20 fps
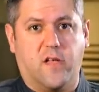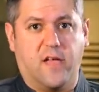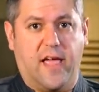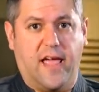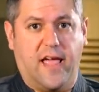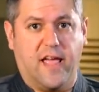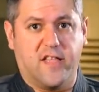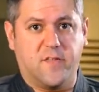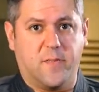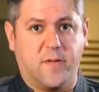
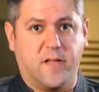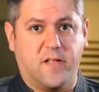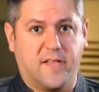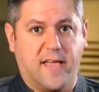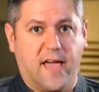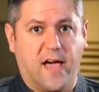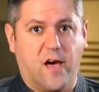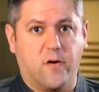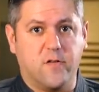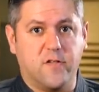Hands being
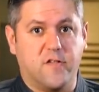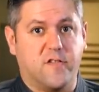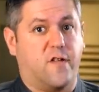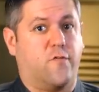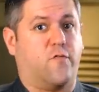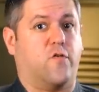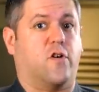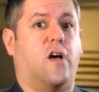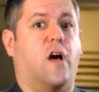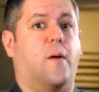down, as
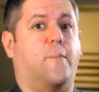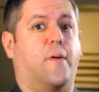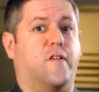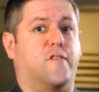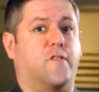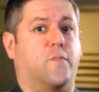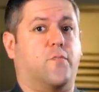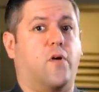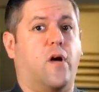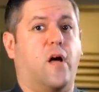if we're caught by
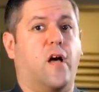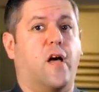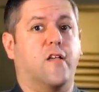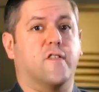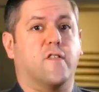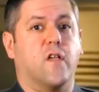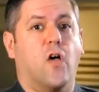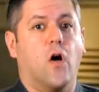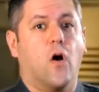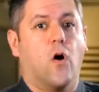
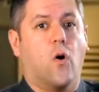surprise,